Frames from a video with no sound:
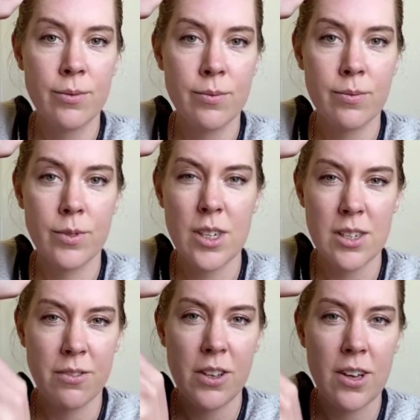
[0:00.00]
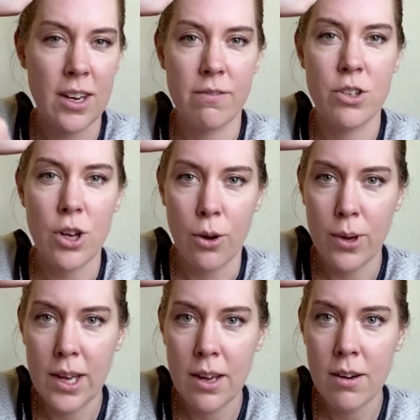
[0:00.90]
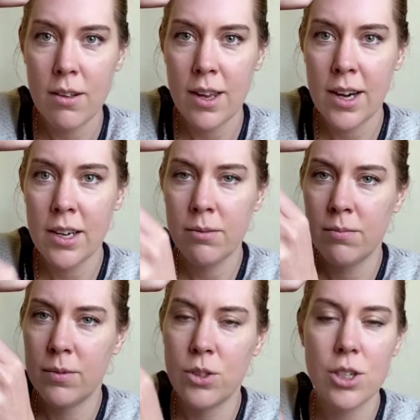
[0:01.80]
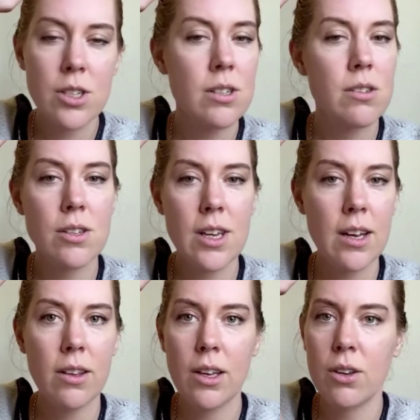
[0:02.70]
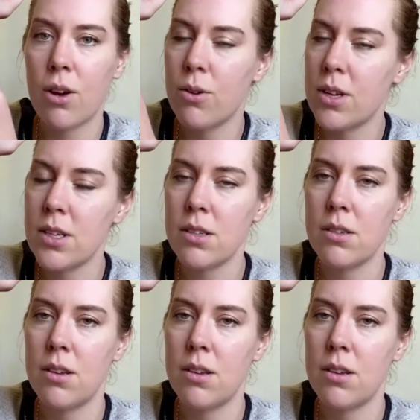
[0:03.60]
Does it feel kind of doughy under there? Just slightly notice